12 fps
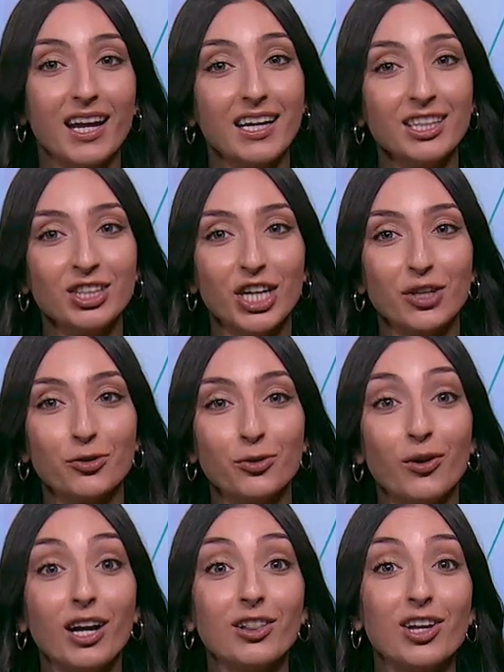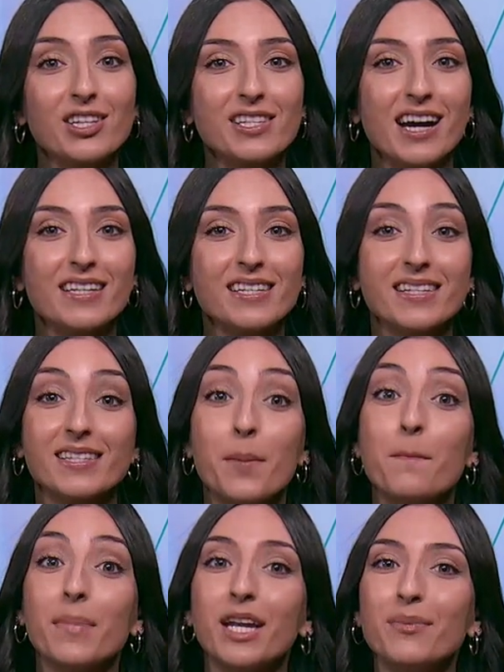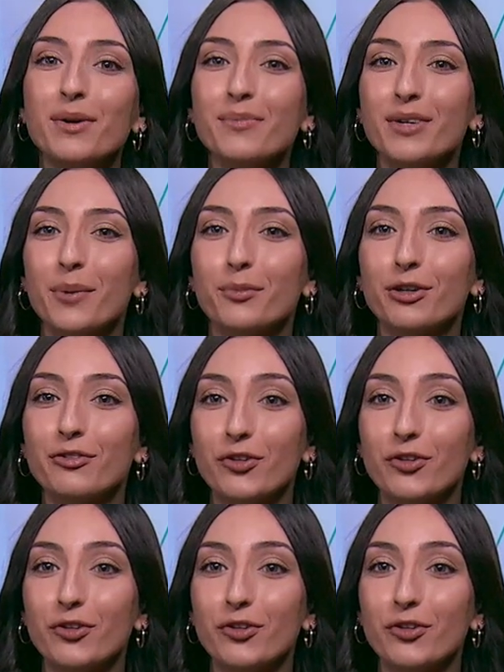In general, a lot size is the minimum number of